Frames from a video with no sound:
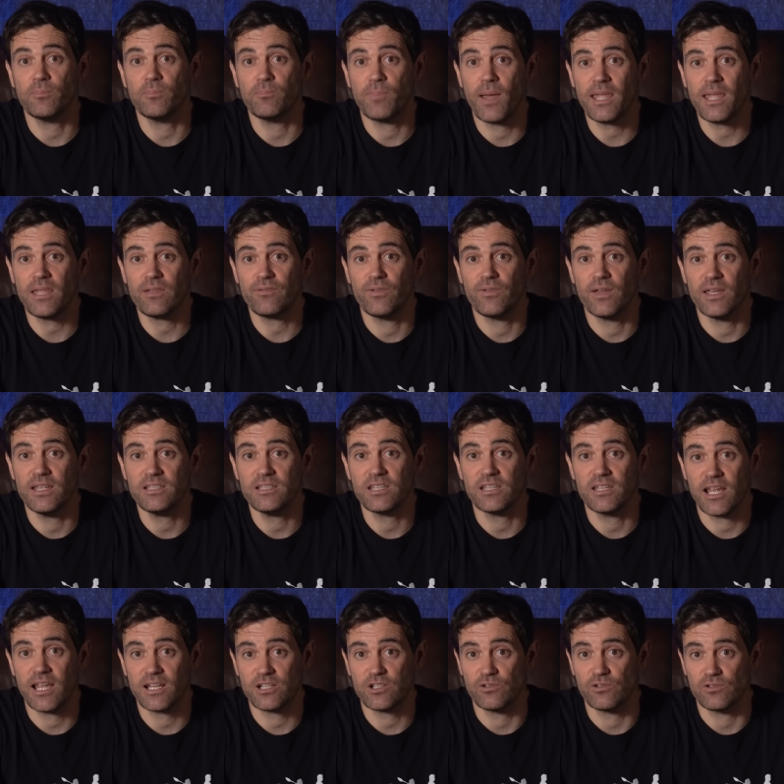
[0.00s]
the Bank for
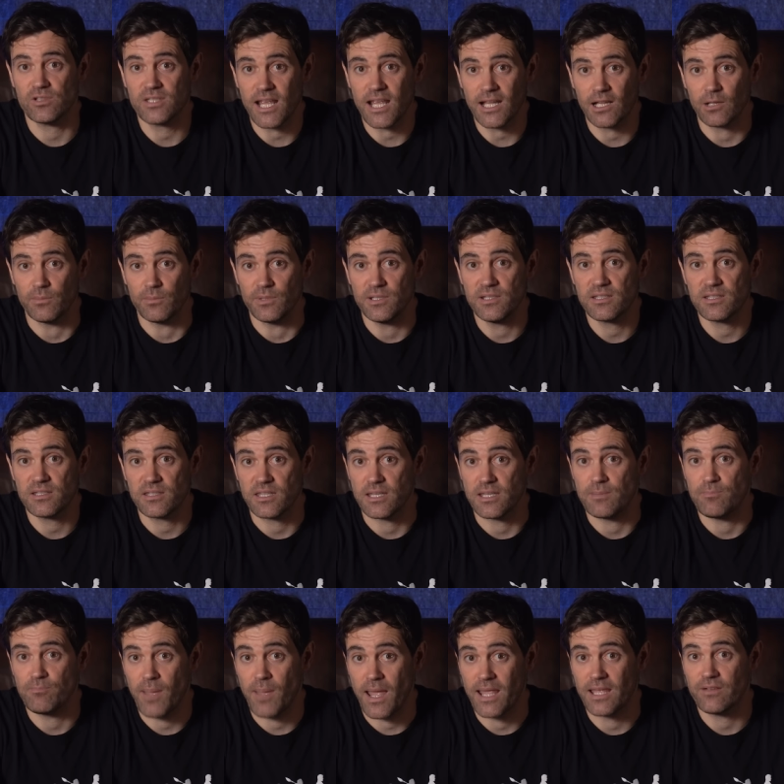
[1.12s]
International Settlements, the
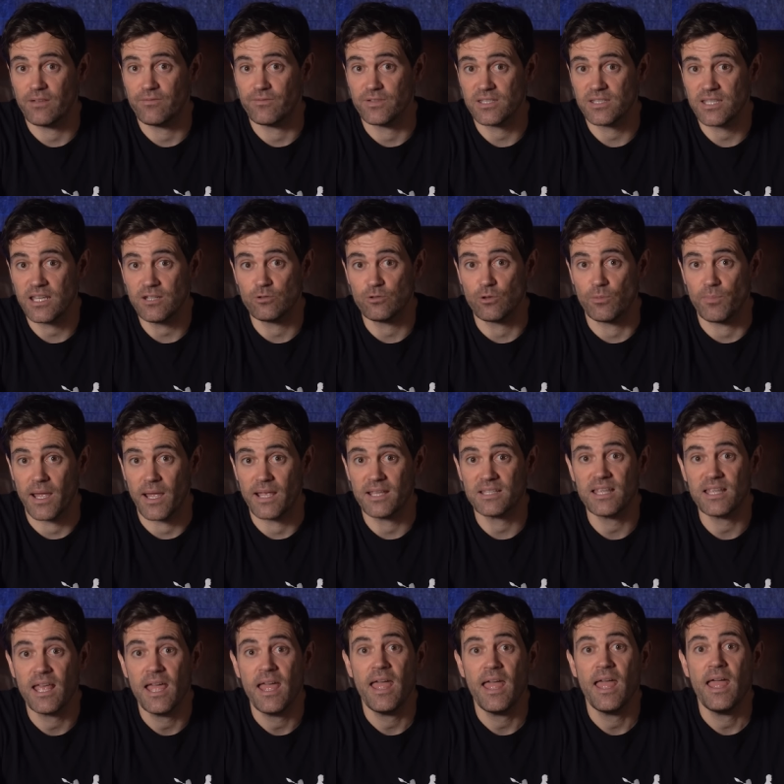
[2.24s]
Bank for Central Banks,
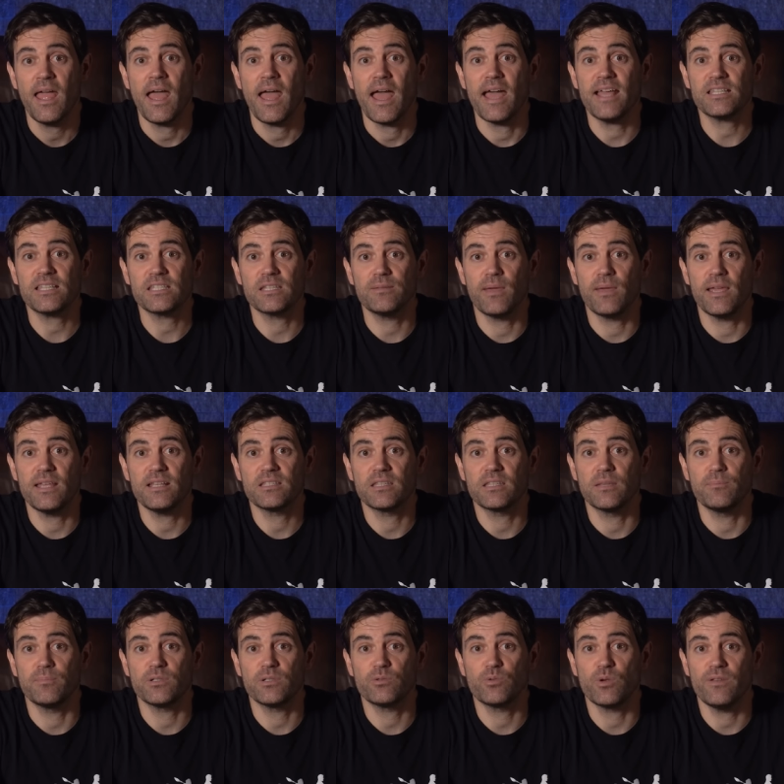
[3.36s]
estimates
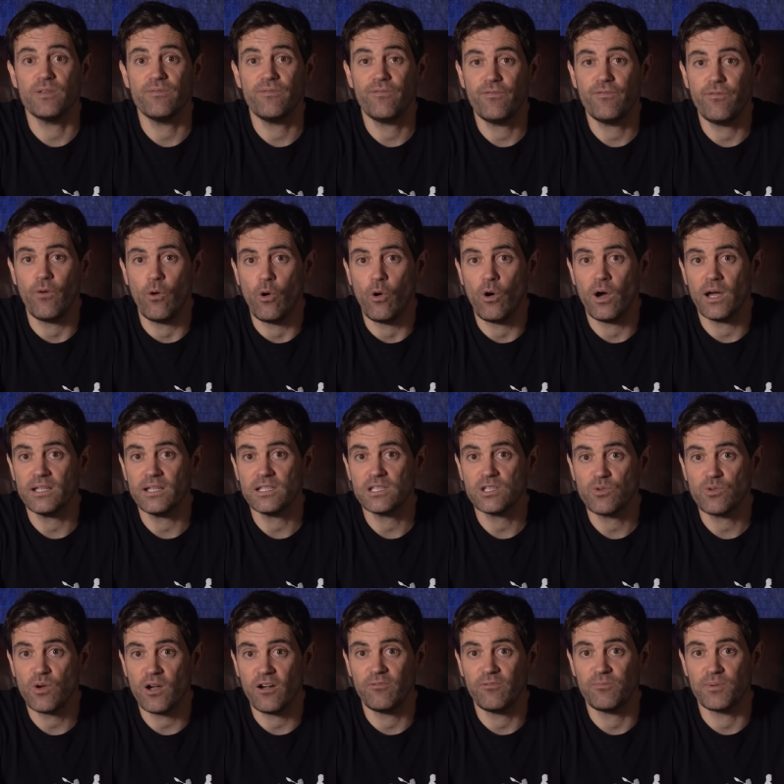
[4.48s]
that between 4 and
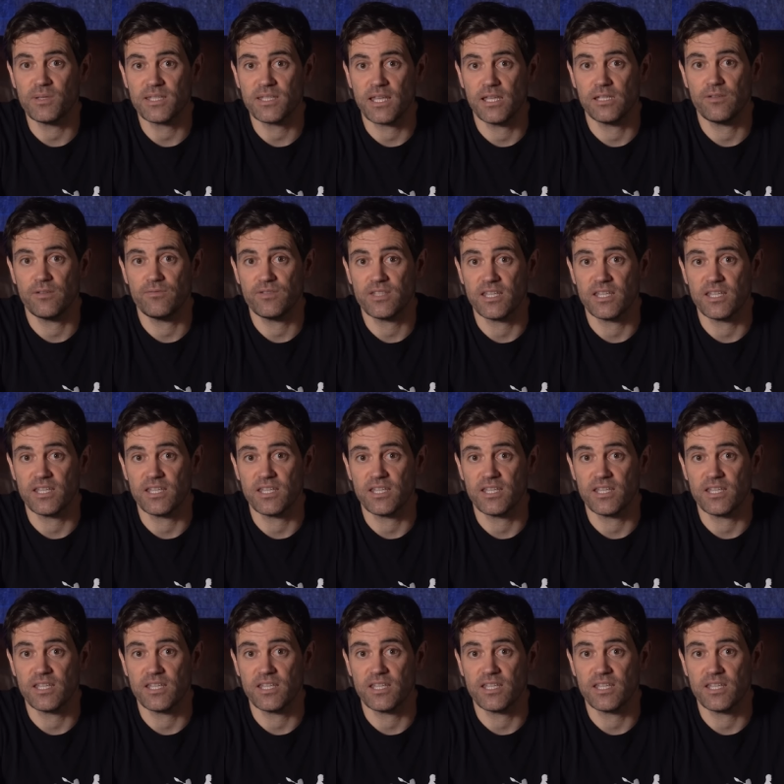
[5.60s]
12% of